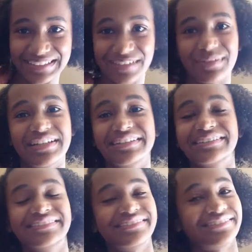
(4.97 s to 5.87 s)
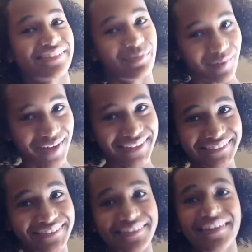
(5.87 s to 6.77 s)
I mean, come on.
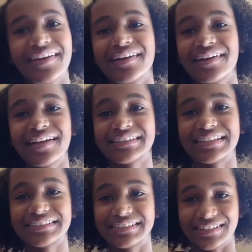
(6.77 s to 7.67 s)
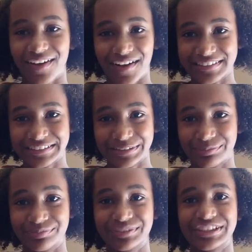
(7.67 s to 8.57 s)
Isn't it just
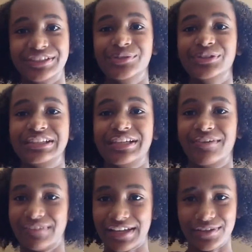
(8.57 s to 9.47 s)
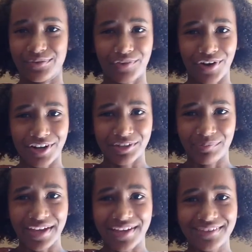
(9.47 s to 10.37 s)
awesome to use stuff that you've already
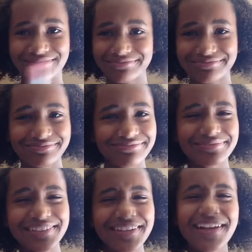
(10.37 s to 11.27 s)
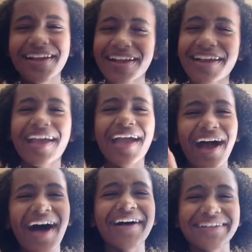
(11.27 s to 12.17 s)
made?
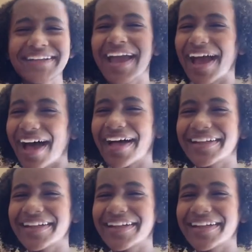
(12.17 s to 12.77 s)
Yeah.